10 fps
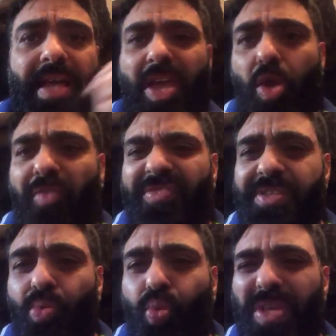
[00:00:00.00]
He offers
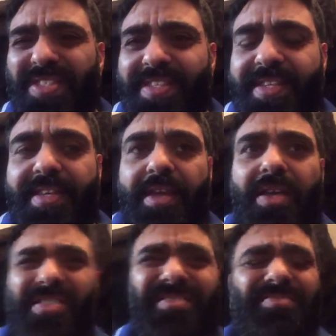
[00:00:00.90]
him whiskey.
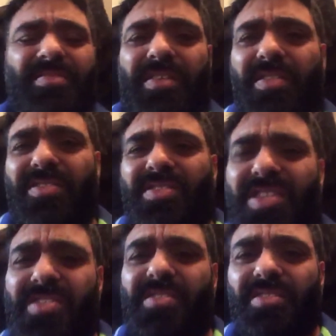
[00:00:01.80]
You know,
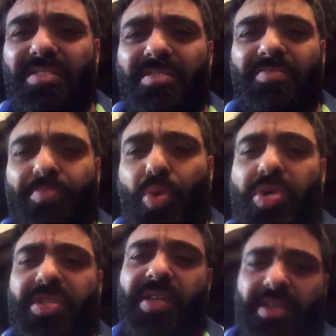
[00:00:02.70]
this
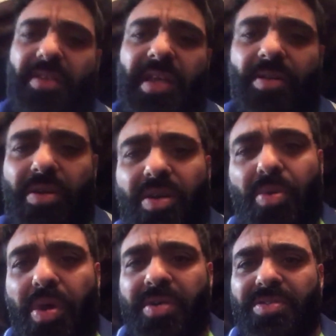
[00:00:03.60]
bullshit cannot
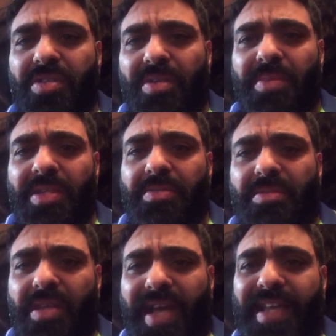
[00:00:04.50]
go on. So, you know what I mean? So
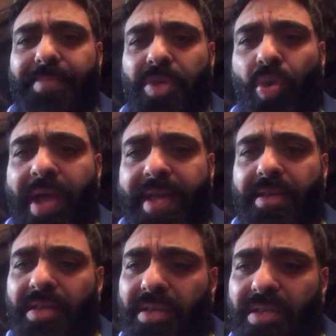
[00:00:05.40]
the guy kept quiet,
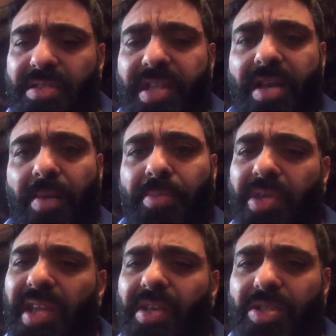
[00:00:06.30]
stayed
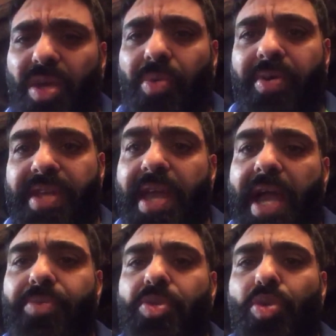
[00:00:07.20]
humble, but don't worry.
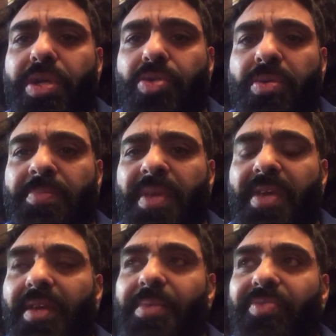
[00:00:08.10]
And he was talking to him.
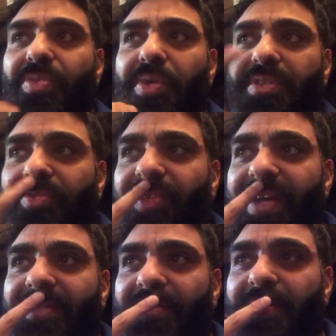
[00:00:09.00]
I mean, if you watch the
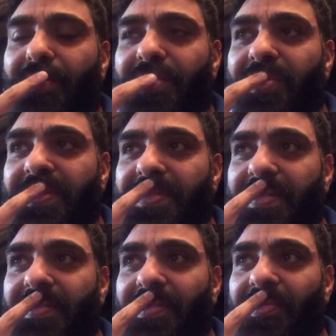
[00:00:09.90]
fight in the commentaries,
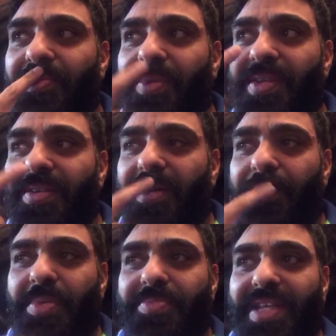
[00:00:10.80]
when
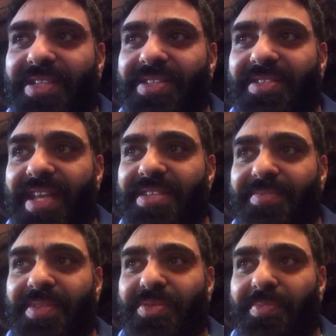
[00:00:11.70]
Khabib was actually saying
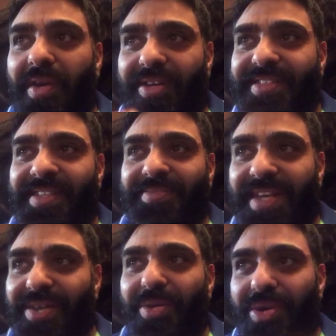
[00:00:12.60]
something to him, asking him,
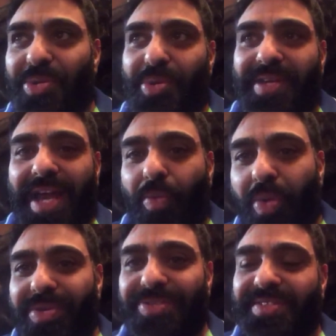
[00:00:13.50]
yeah, go on, talk now. What
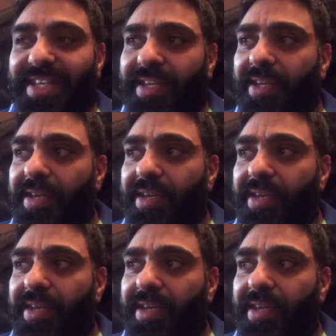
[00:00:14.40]
were you saying?